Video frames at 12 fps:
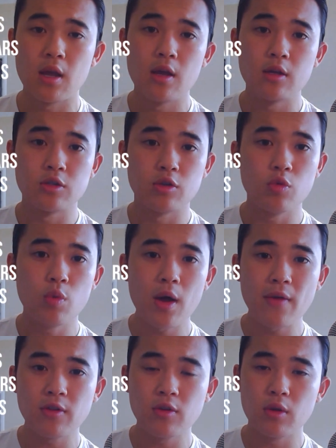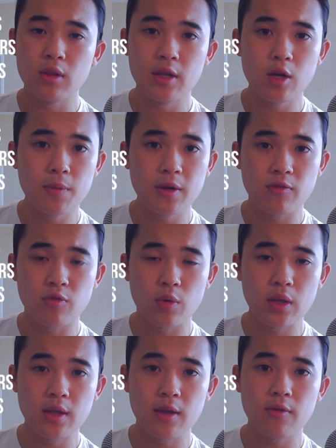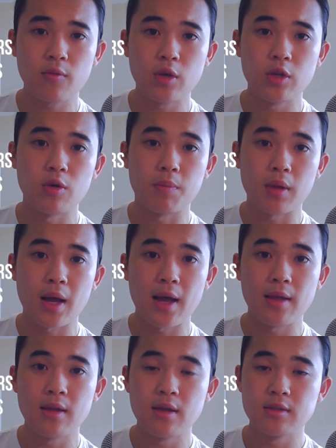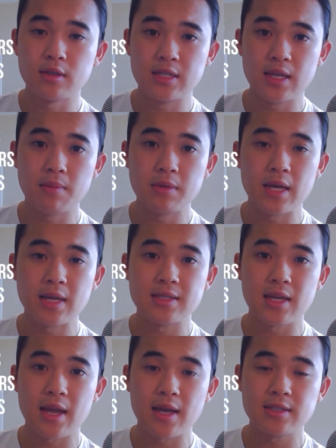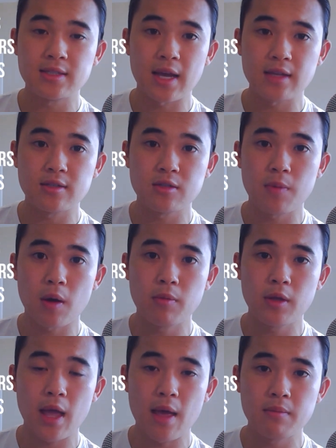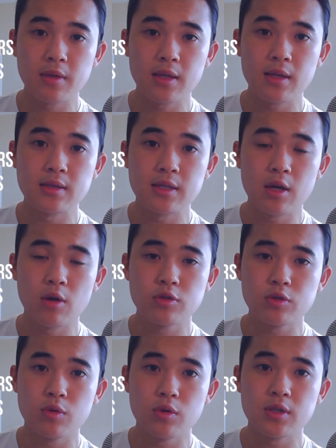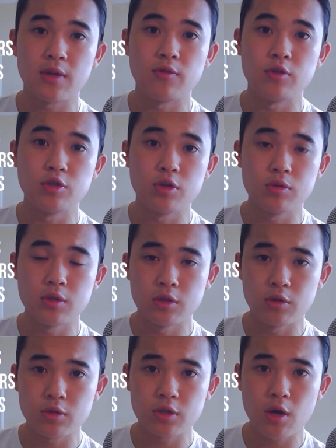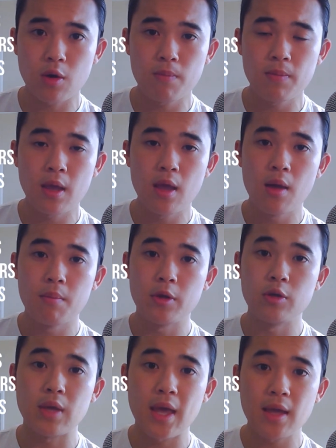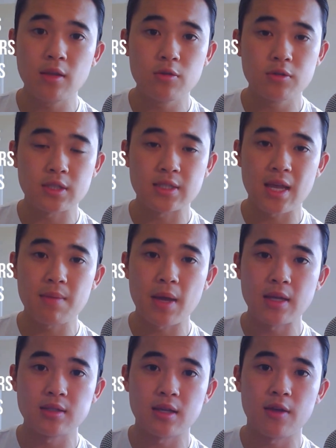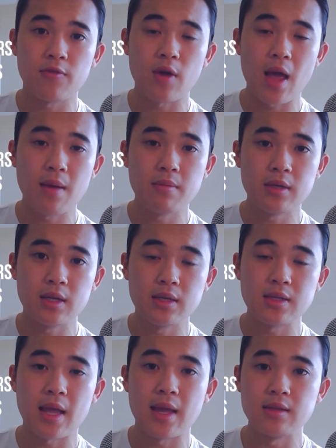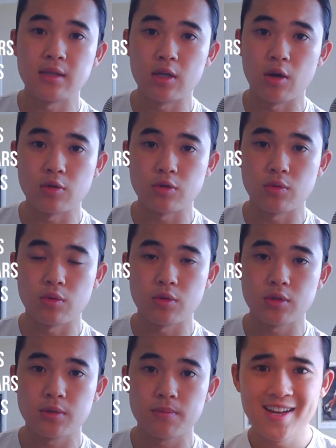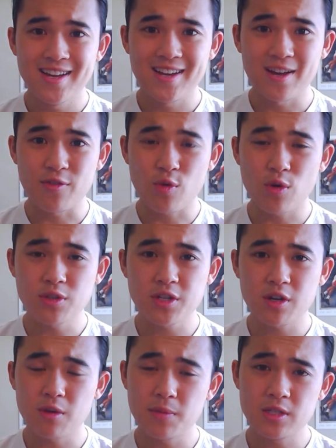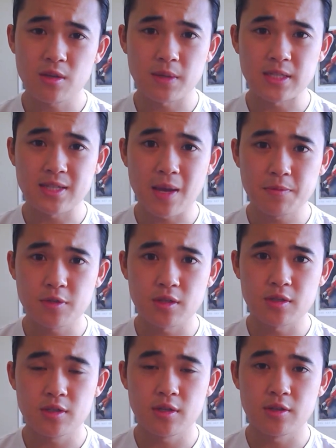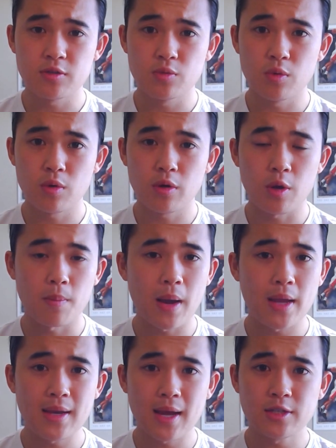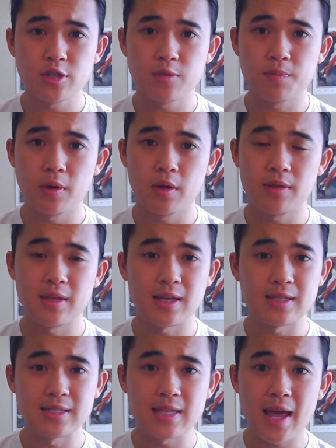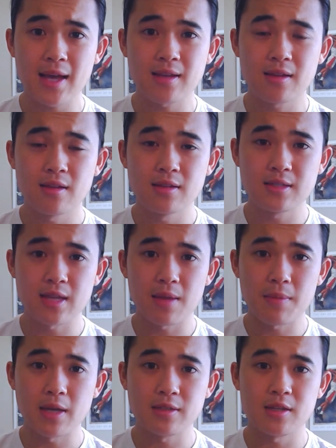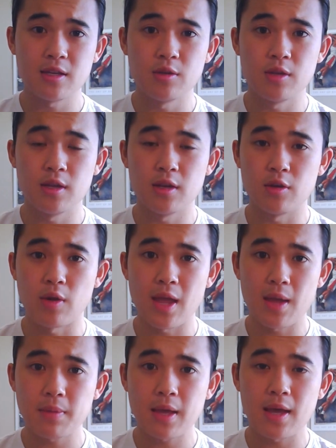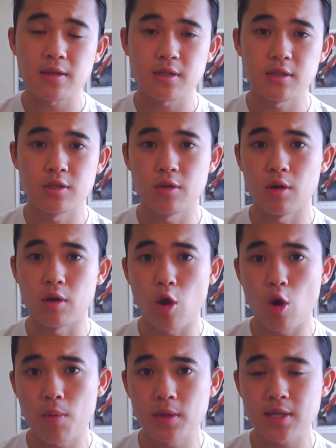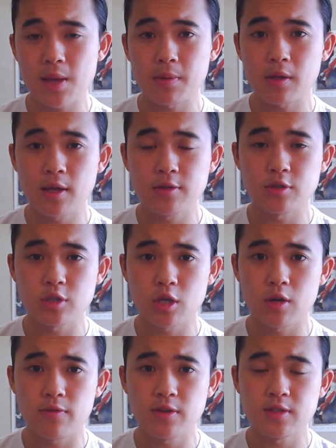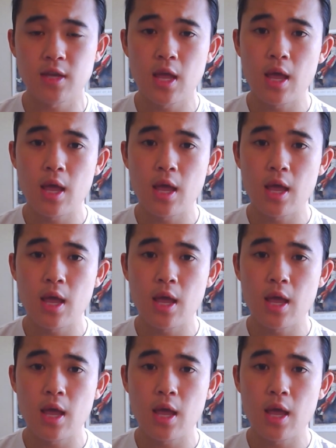So you will have to do a little bit of tweaking when you apply to TMDSAS Texas Public MD and DO schools if you choose to do so, but you can use the same essay for MD and DO schools. Now of course there are going to be some exceptions to this rule. You might not just put the exact same essay you did in your AMCAS into your AACOMAS application service.